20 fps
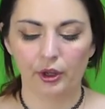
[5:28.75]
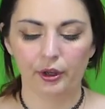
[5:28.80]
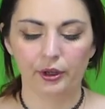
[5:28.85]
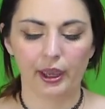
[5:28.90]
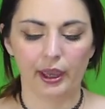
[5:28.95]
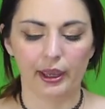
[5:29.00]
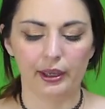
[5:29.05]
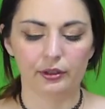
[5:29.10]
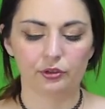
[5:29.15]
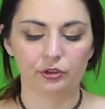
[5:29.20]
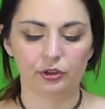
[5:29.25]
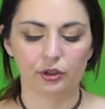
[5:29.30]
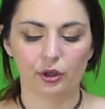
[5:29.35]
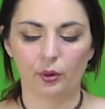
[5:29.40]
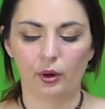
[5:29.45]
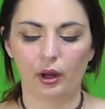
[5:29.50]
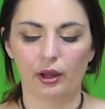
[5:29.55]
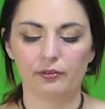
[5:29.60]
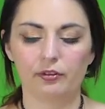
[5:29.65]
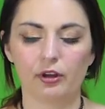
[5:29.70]
Okay, so
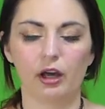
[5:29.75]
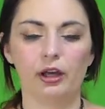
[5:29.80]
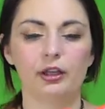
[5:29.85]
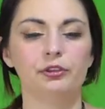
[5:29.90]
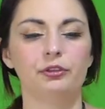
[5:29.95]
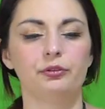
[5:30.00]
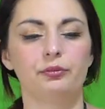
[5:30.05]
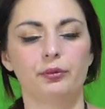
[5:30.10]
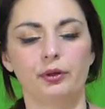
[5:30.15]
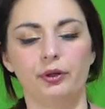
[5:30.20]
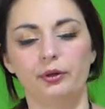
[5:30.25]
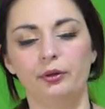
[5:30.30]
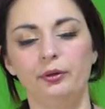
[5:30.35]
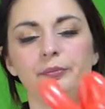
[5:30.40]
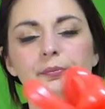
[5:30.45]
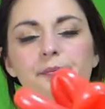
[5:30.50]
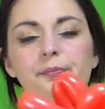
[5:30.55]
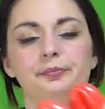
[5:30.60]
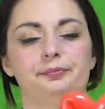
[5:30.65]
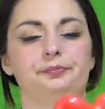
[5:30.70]
I've gone through,
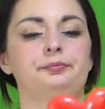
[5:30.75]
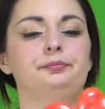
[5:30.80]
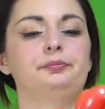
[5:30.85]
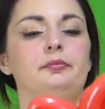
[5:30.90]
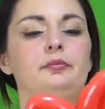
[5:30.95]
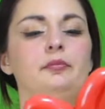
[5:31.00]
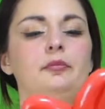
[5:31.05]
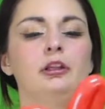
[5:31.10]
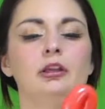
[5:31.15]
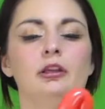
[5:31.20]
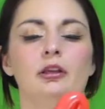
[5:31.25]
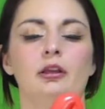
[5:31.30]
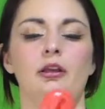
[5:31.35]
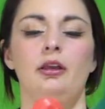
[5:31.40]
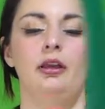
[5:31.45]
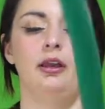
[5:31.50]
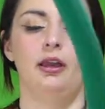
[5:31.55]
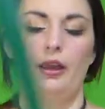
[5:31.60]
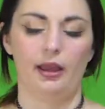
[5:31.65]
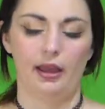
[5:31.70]

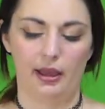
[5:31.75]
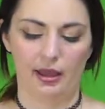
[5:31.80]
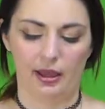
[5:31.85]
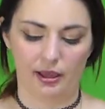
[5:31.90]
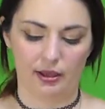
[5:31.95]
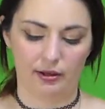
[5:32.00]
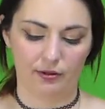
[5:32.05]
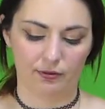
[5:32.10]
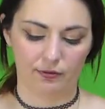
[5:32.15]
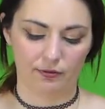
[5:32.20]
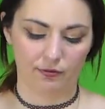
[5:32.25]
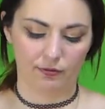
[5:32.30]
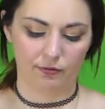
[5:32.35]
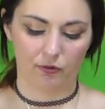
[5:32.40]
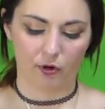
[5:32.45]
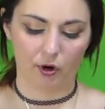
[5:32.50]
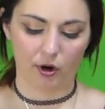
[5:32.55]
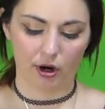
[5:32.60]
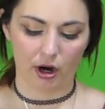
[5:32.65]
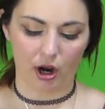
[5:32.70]
and
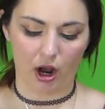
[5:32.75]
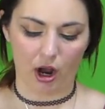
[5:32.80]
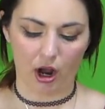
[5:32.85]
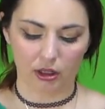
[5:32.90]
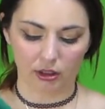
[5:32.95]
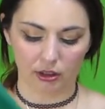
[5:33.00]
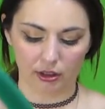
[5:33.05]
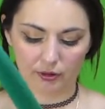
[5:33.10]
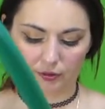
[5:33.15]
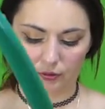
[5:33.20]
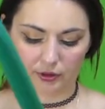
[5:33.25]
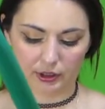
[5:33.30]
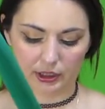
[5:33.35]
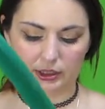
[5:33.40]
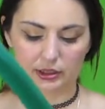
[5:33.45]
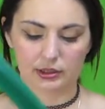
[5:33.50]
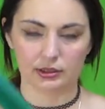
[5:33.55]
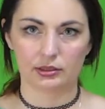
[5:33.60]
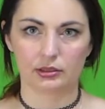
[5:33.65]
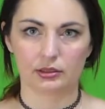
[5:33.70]
for all of
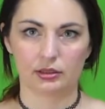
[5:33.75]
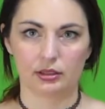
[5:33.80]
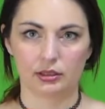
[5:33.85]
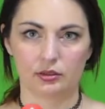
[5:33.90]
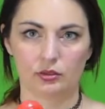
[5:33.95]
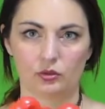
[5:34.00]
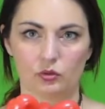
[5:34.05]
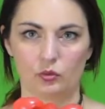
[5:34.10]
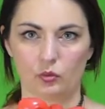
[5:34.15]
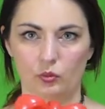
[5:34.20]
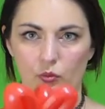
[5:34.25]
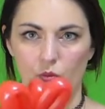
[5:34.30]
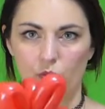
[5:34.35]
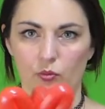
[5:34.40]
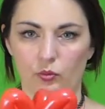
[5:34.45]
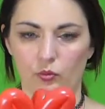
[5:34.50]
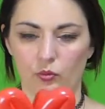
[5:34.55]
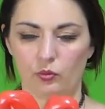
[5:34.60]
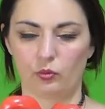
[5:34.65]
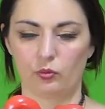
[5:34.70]
these
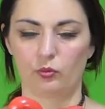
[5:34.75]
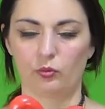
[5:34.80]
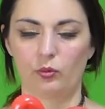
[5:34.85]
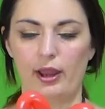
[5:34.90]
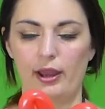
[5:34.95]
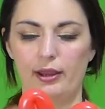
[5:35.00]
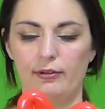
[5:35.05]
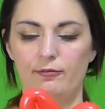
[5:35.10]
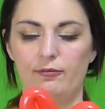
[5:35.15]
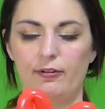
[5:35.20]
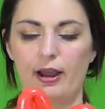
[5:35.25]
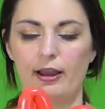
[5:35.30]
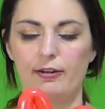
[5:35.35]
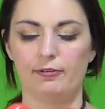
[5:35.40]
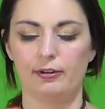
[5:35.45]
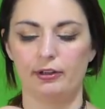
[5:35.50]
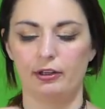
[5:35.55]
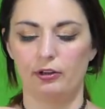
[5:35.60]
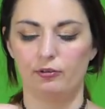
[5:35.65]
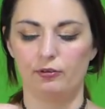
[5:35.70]
red
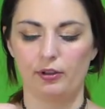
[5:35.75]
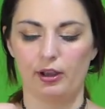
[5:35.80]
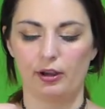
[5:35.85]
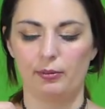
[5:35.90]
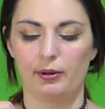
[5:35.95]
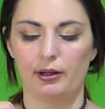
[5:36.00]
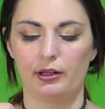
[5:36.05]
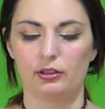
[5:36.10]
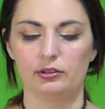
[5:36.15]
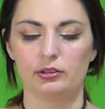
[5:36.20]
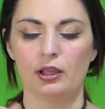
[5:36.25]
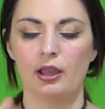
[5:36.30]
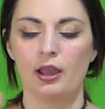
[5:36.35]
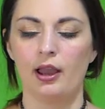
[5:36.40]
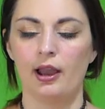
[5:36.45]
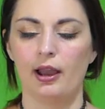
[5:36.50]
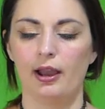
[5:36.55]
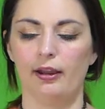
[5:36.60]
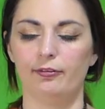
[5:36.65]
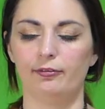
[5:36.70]
5-finger flower petals,
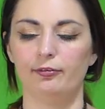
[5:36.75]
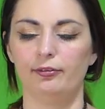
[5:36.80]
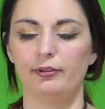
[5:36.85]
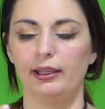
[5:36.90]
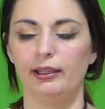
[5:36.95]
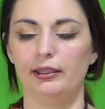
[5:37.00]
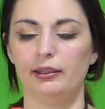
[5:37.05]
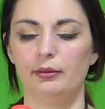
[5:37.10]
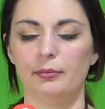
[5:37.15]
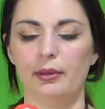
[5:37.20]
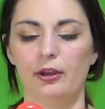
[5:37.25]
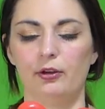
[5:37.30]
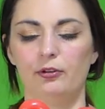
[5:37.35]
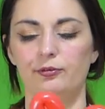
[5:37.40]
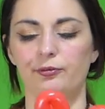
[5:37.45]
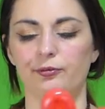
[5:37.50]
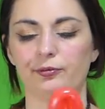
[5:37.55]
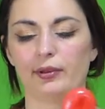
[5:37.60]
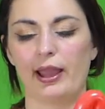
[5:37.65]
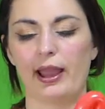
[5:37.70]
I've laid them out
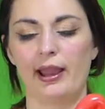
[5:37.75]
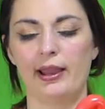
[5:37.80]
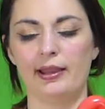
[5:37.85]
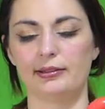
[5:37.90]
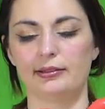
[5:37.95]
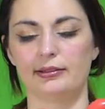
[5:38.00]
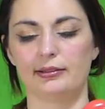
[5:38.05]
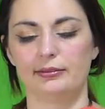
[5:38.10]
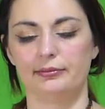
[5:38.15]
flat